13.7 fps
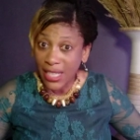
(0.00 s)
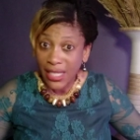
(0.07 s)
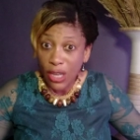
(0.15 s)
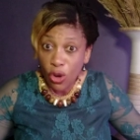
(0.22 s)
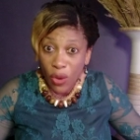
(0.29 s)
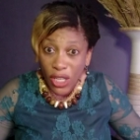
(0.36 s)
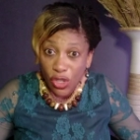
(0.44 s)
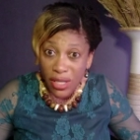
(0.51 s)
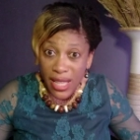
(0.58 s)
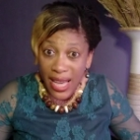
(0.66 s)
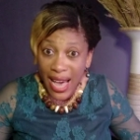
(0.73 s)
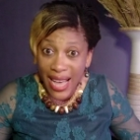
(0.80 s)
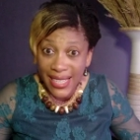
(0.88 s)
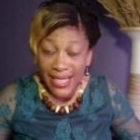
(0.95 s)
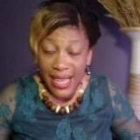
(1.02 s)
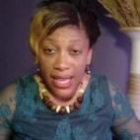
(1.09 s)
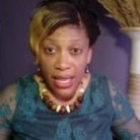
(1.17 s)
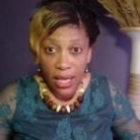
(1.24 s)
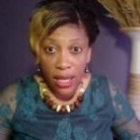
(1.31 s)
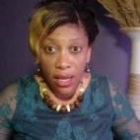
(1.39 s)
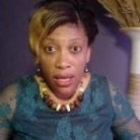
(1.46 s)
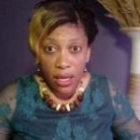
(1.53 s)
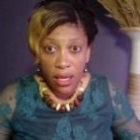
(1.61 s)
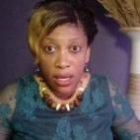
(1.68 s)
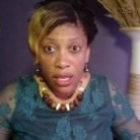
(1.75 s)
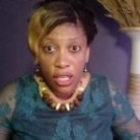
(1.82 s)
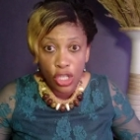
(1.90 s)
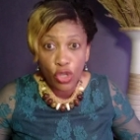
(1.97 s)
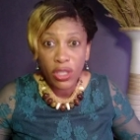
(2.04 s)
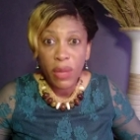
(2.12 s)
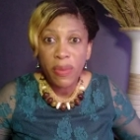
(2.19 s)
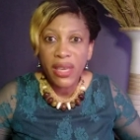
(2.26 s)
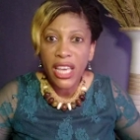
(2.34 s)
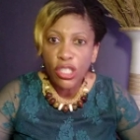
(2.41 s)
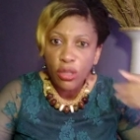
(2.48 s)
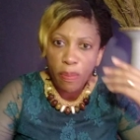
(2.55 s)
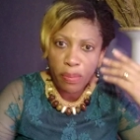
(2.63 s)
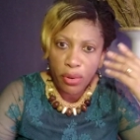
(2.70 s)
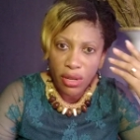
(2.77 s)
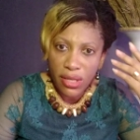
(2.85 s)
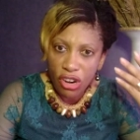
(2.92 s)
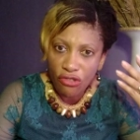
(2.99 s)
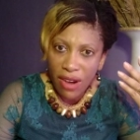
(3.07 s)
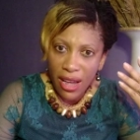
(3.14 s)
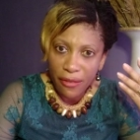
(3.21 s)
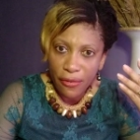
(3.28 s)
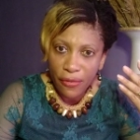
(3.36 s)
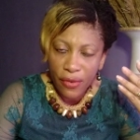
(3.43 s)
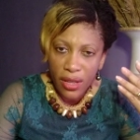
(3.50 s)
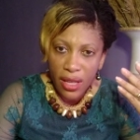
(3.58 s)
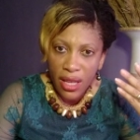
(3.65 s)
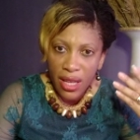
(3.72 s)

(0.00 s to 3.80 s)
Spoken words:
That's the question they're asking. So they begin to plot a graph.